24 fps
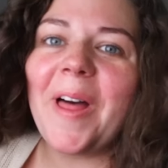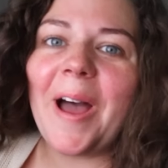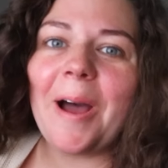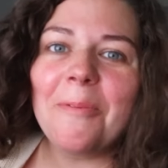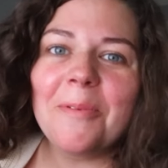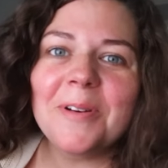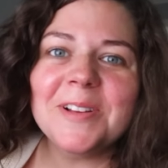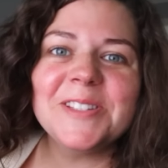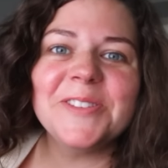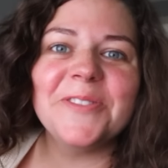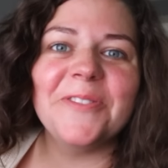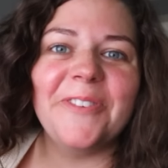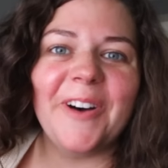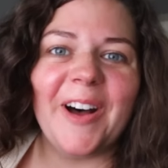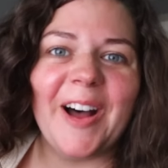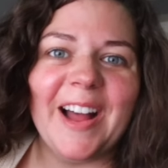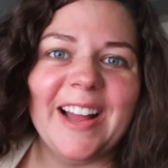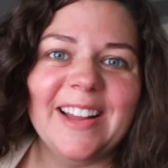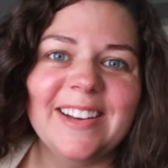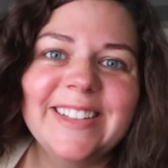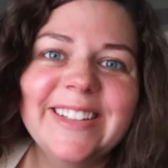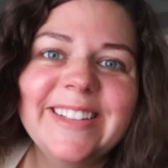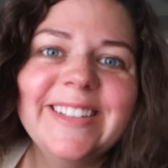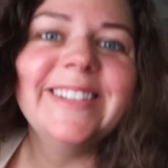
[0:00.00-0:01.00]
that was
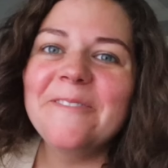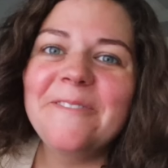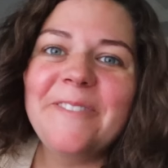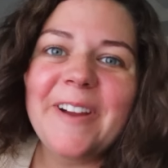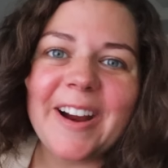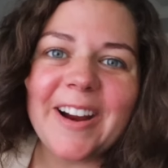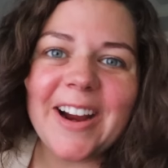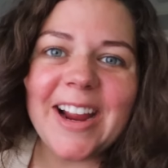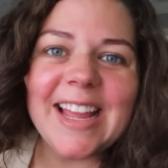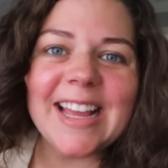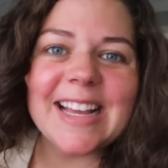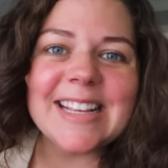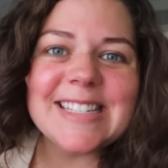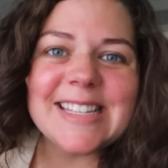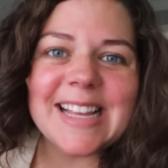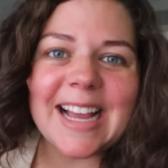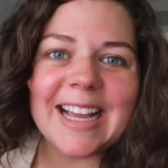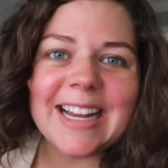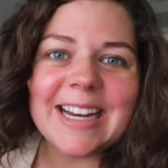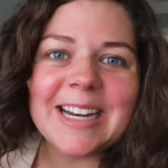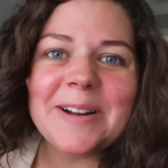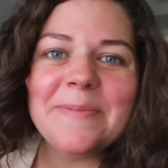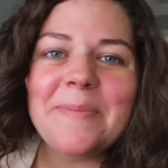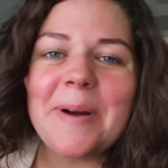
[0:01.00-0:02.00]
fun. Very
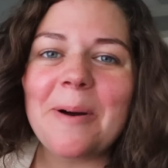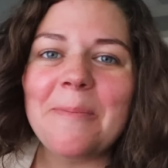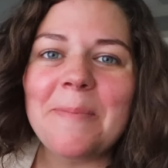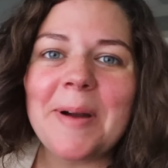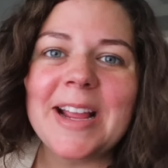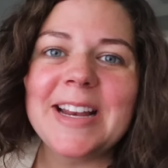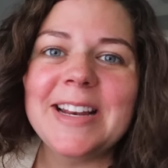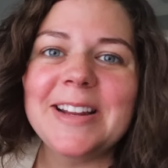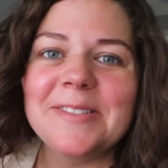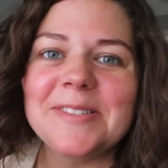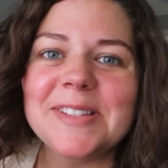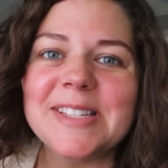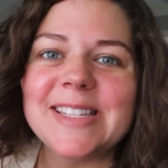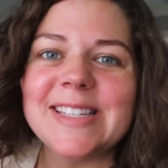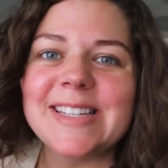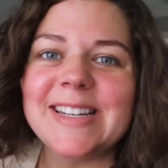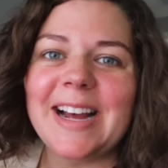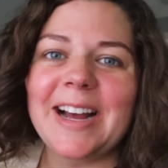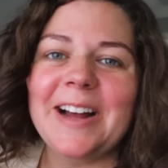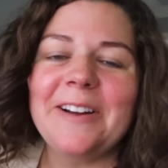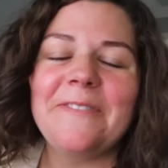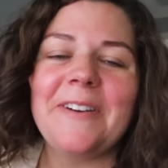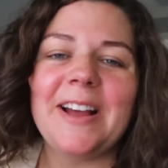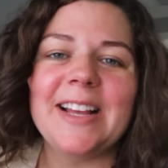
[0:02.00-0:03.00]
excited about my new
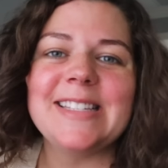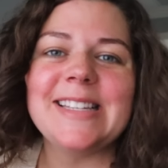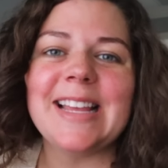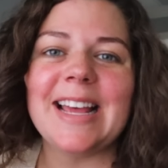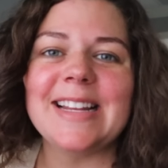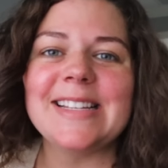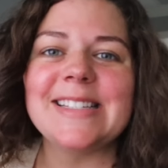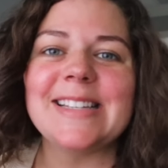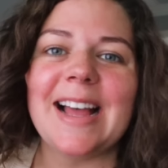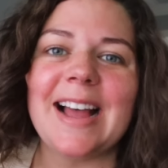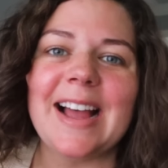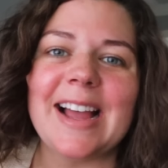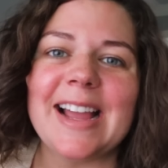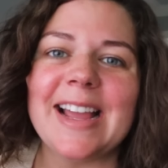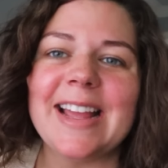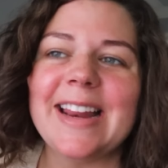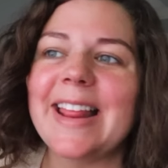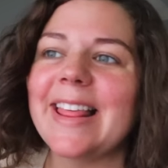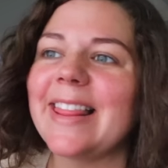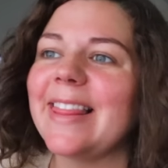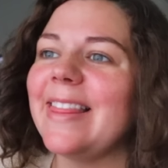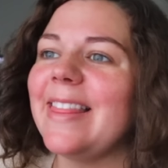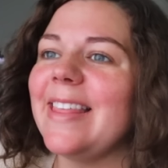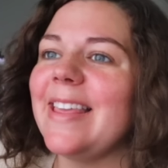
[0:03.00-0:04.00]
stuff. I set
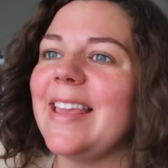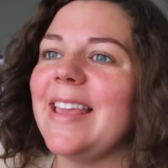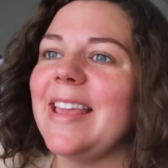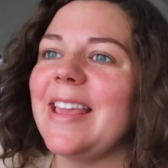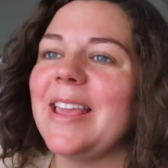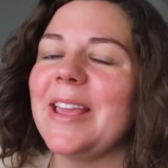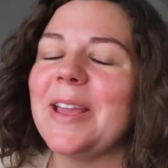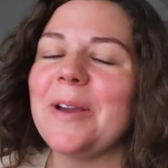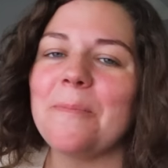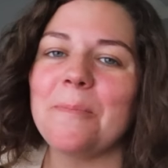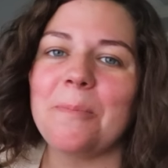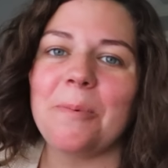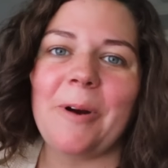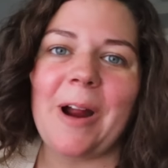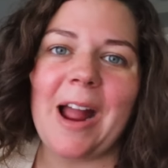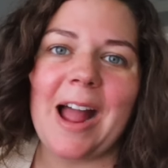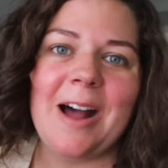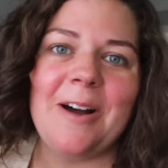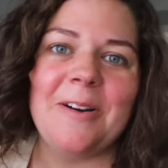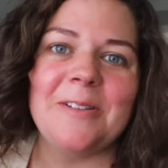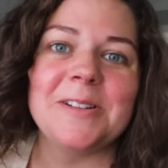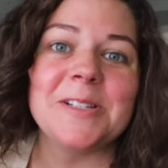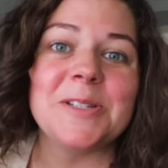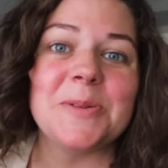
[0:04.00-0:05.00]
aside the
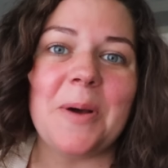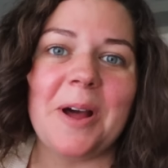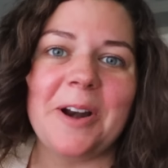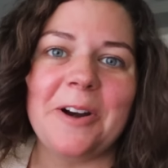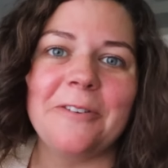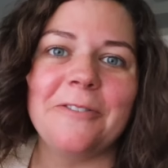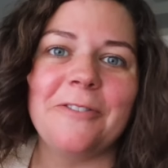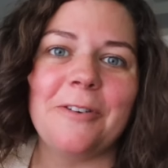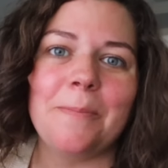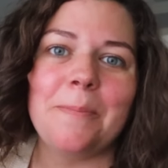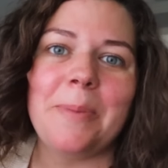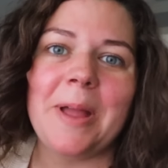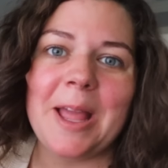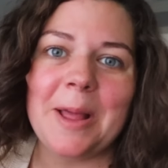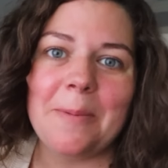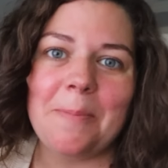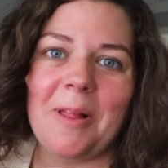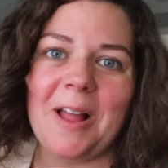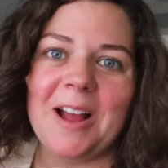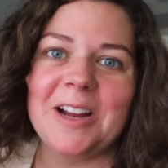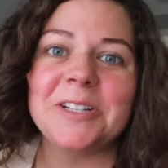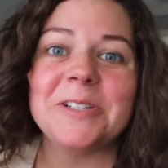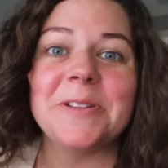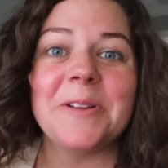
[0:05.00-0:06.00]
brown sweater from Pink
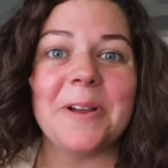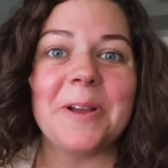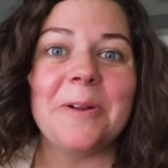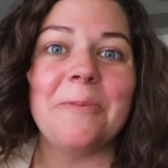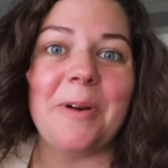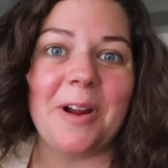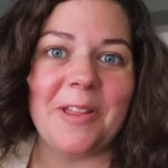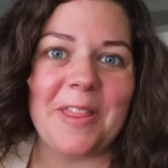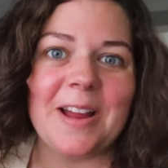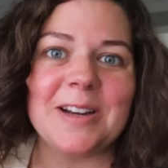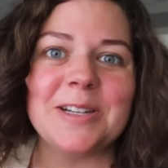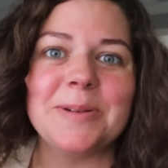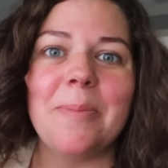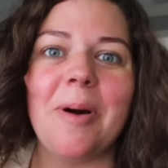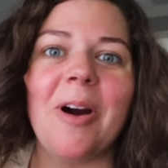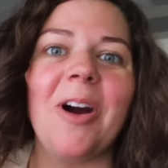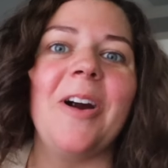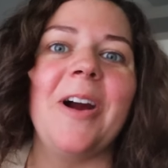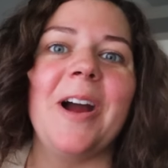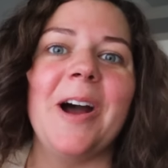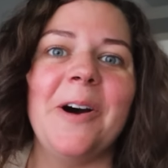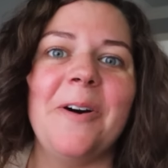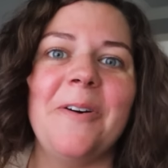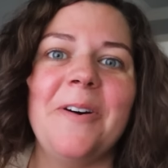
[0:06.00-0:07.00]
Blush so I can wear that
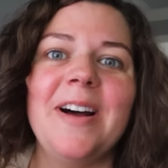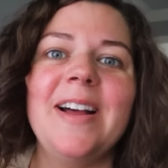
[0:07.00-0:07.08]
tomorrow.